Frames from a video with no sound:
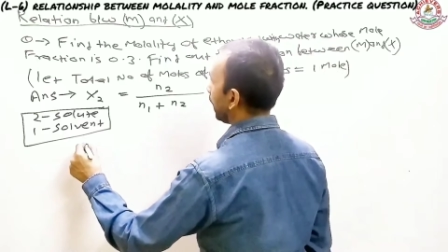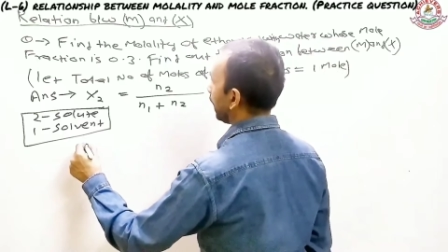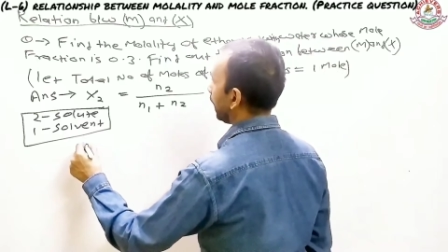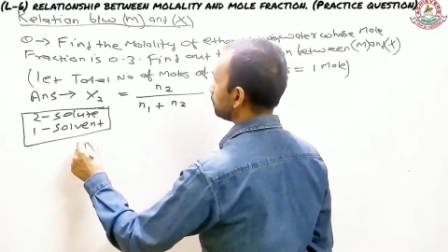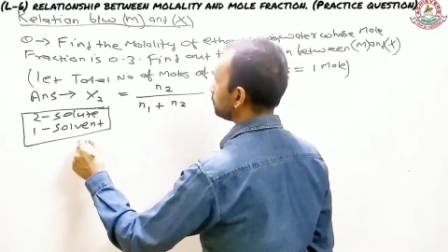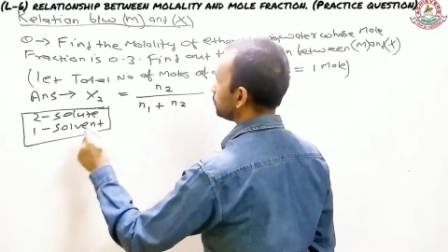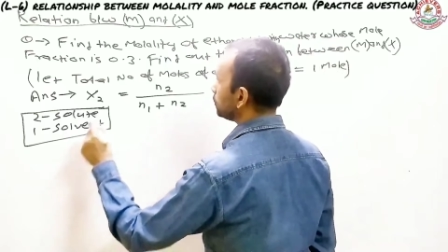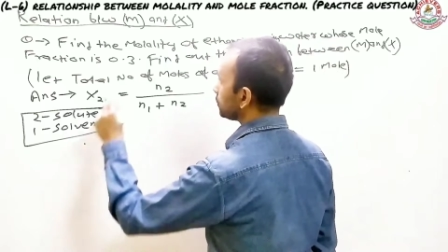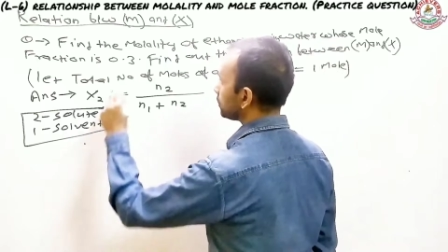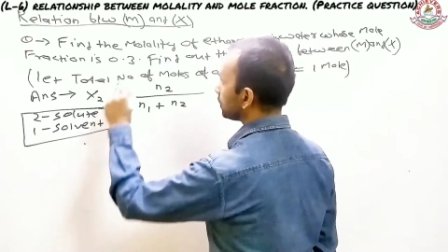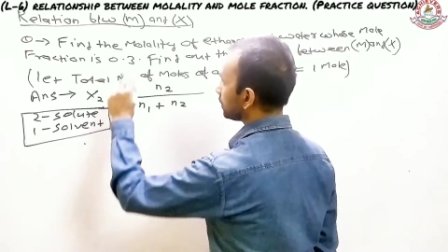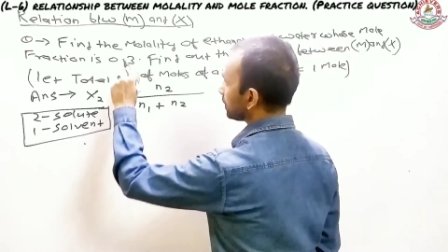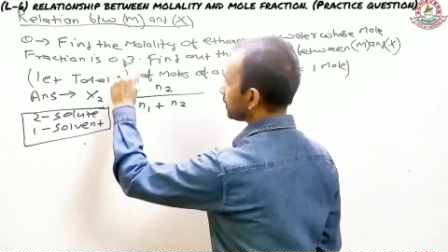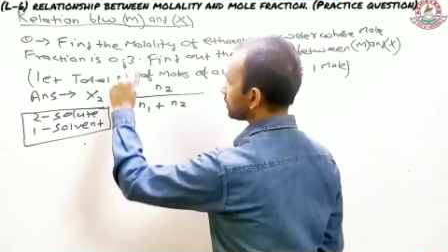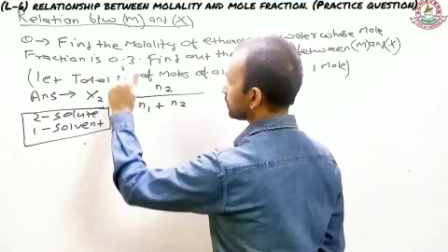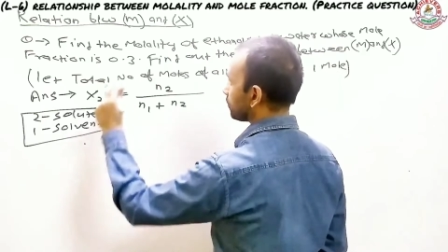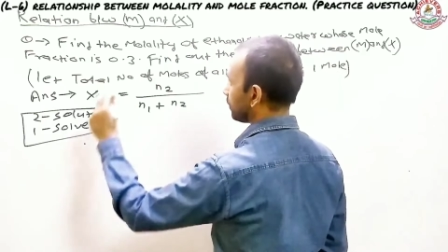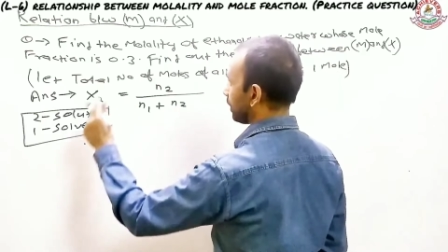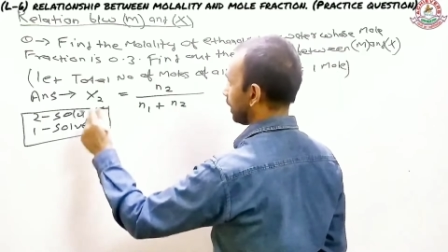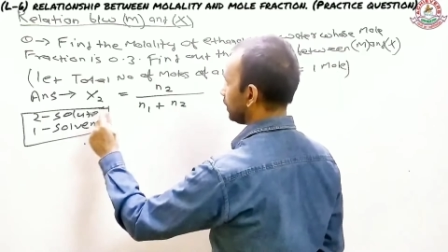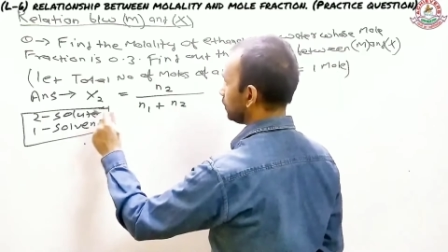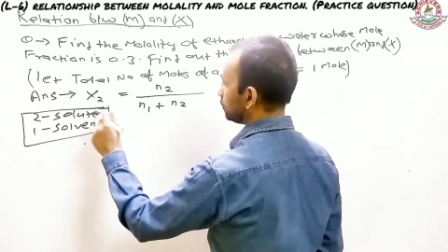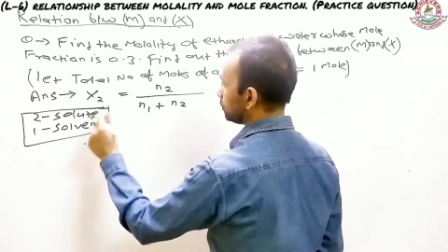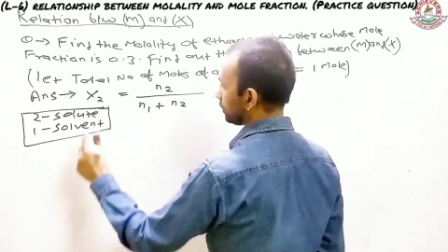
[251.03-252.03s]
I'm using this
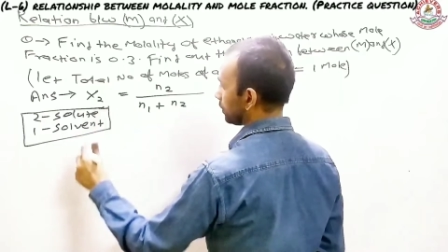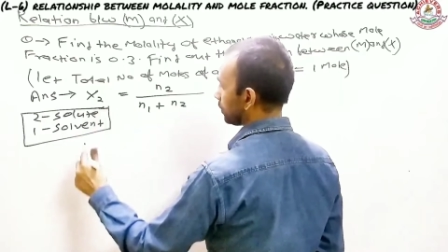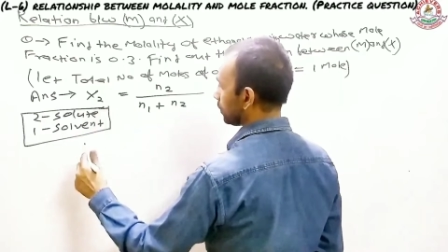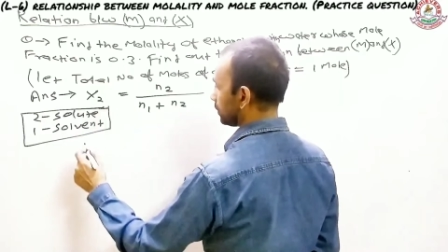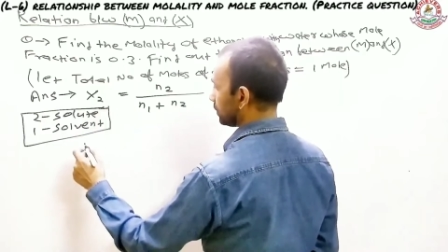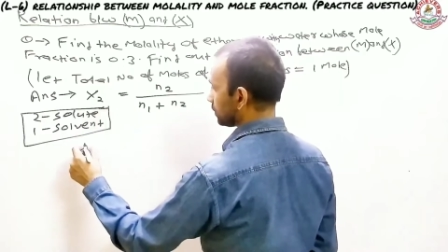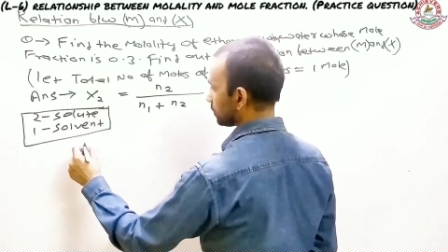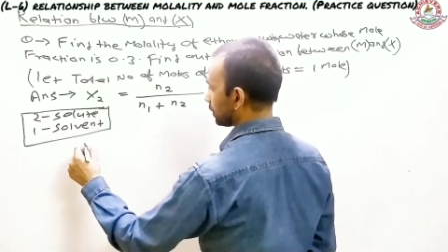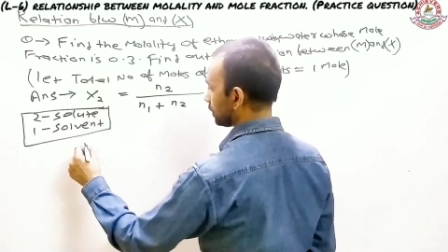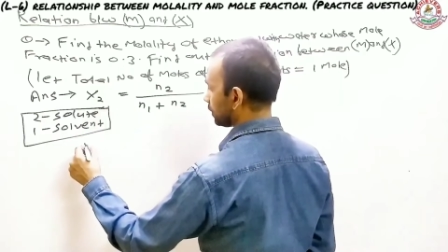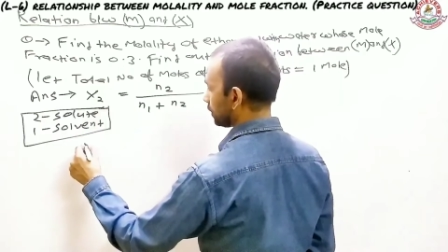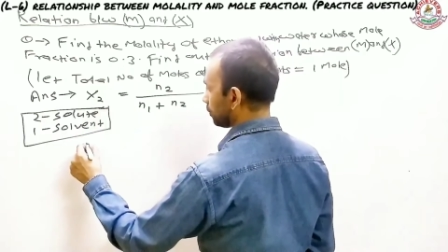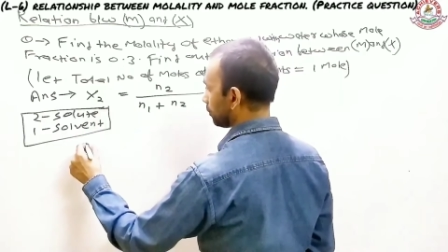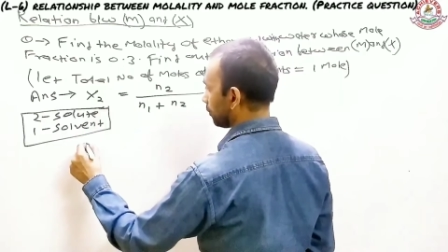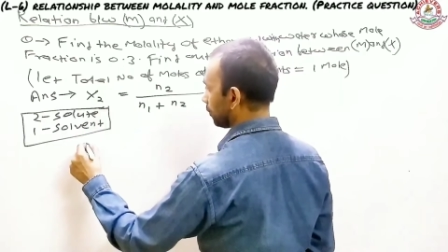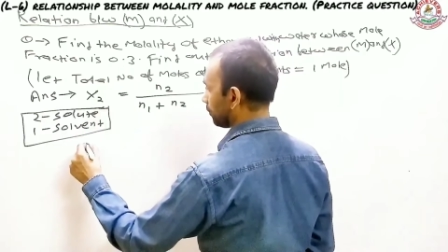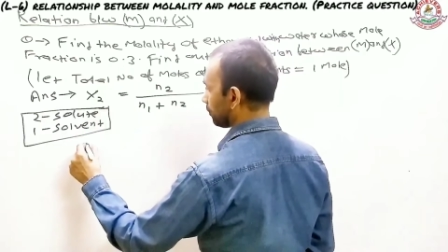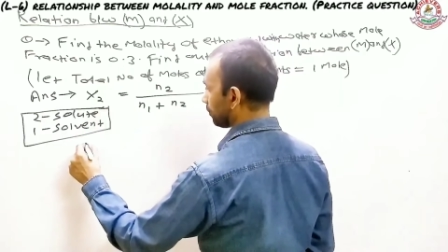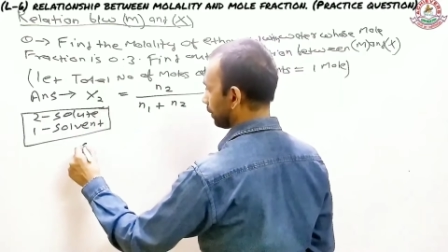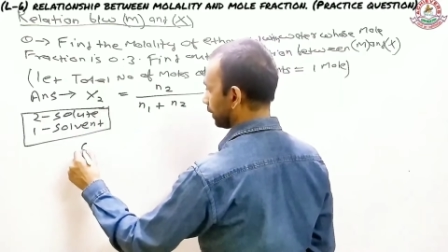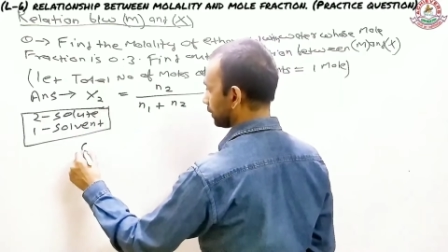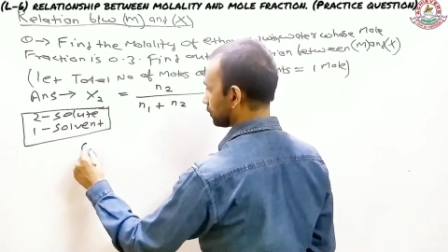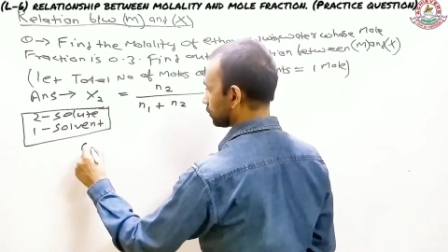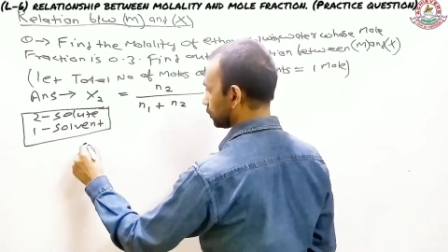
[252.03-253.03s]
value because this is the
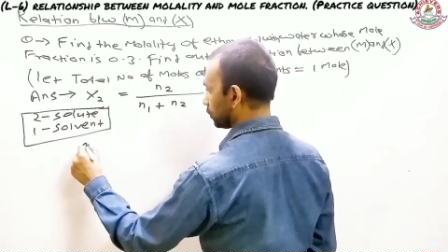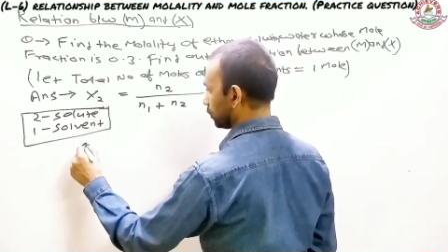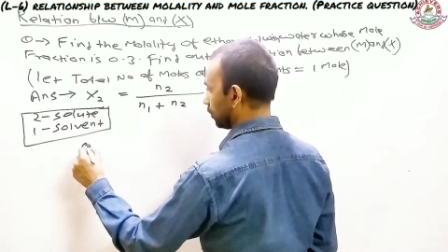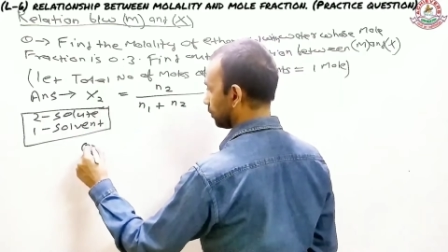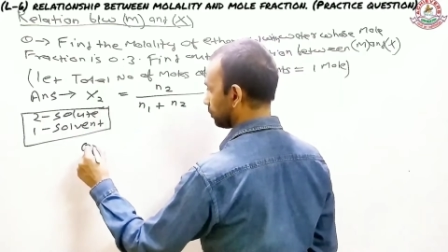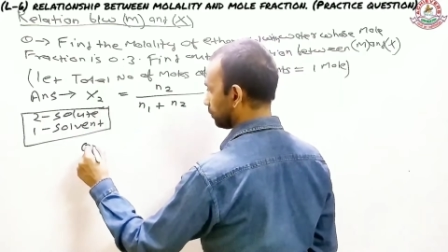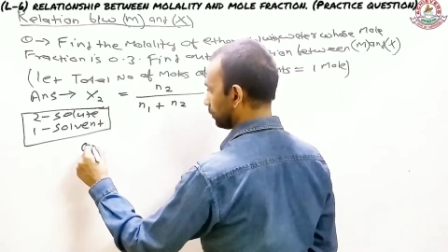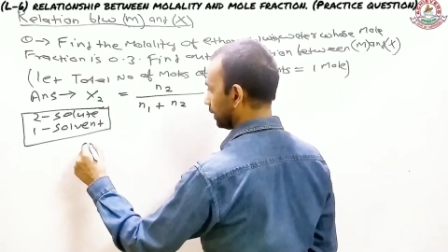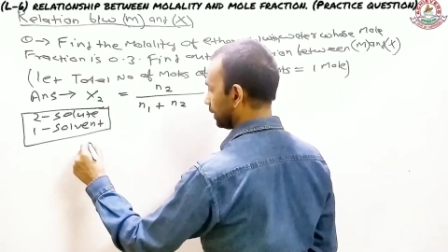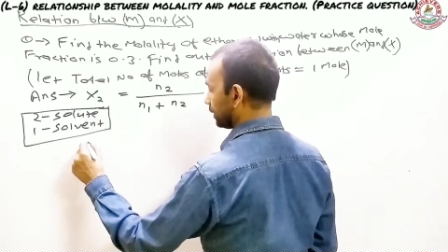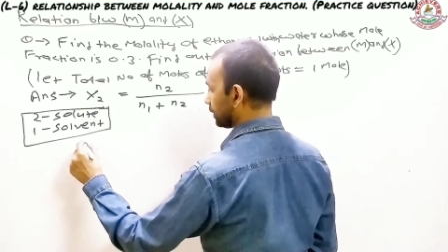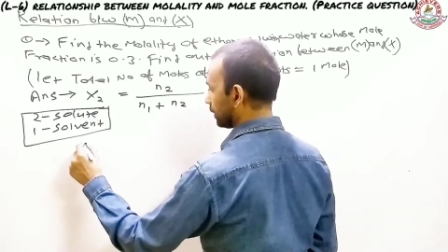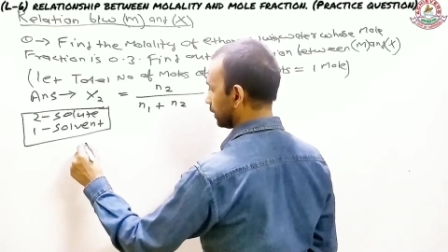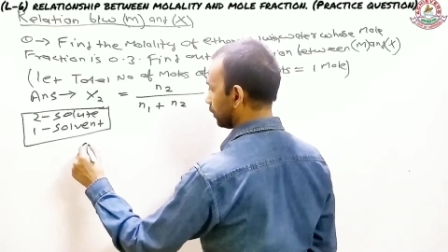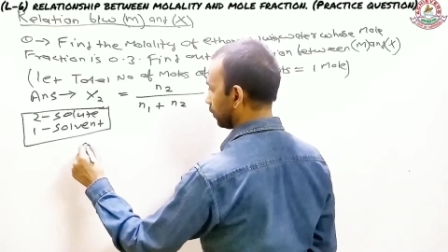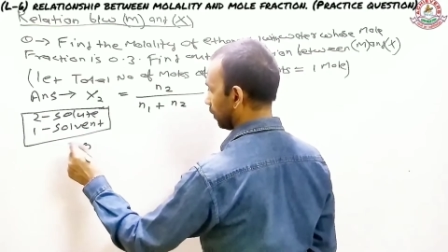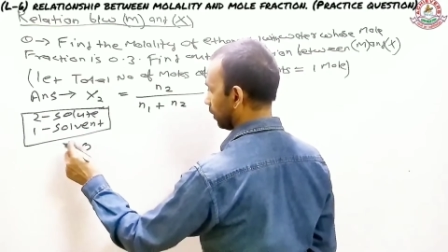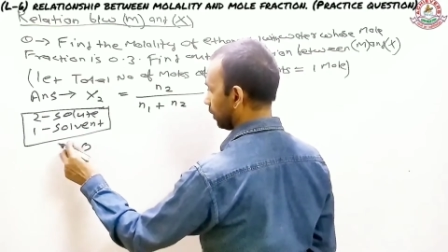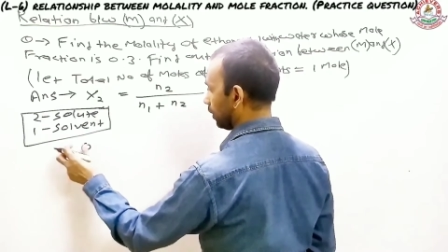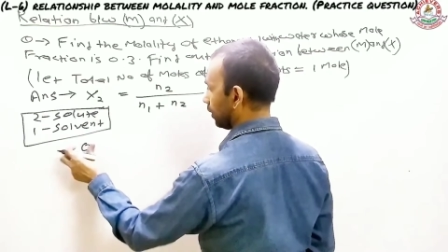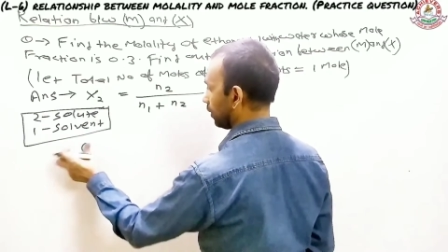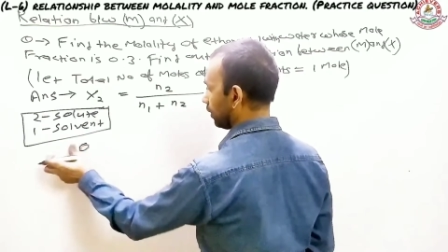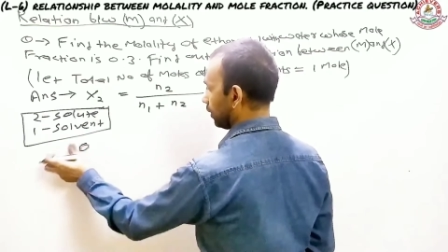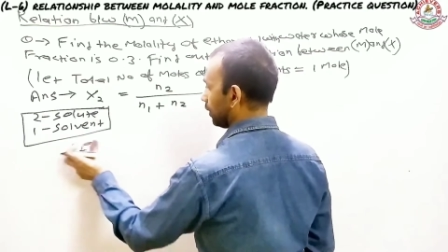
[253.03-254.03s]
mole fraction of
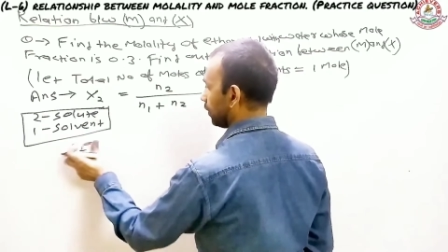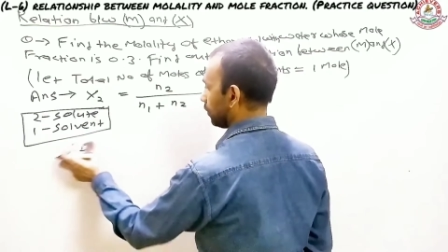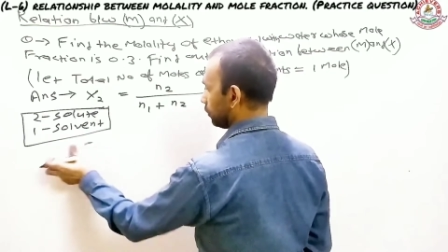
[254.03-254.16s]
ethanol,